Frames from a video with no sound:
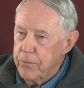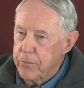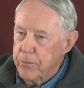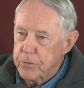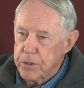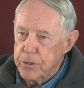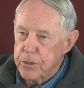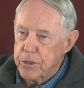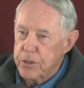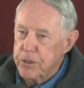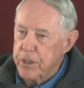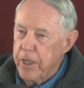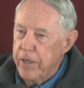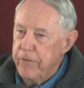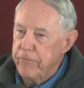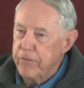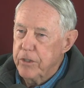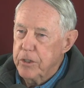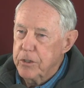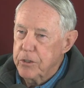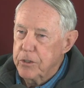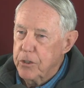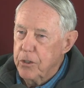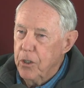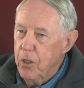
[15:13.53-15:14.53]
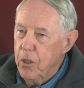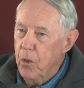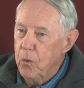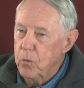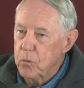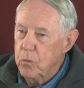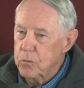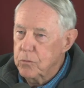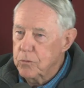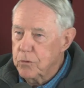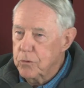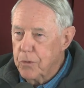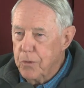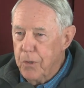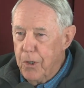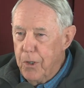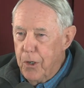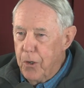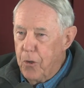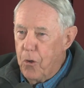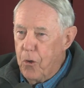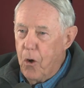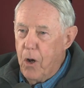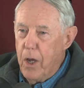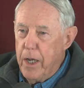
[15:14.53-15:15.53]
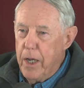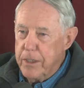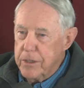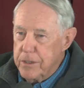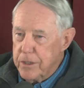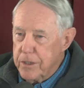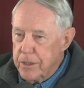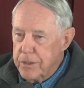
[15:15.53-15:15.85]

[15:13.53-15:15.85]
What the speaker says: was a savings and loan crisis